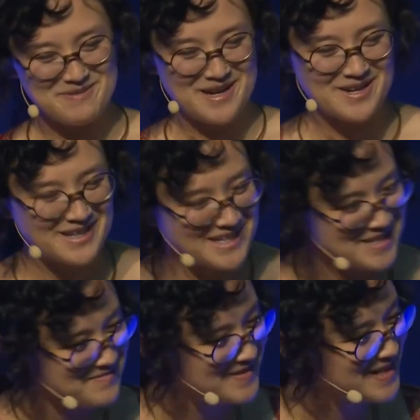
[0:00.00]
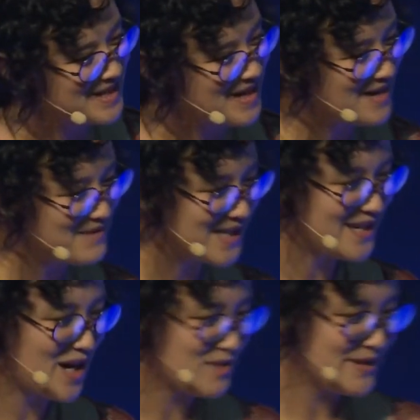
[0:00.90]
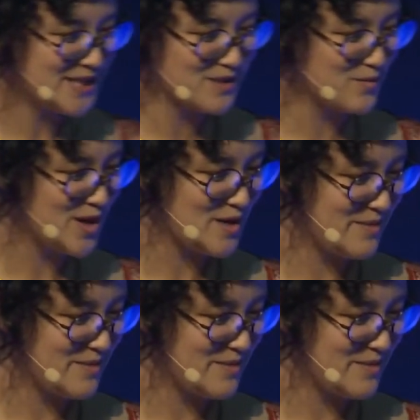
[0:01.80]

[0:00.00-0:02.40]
about making automation work,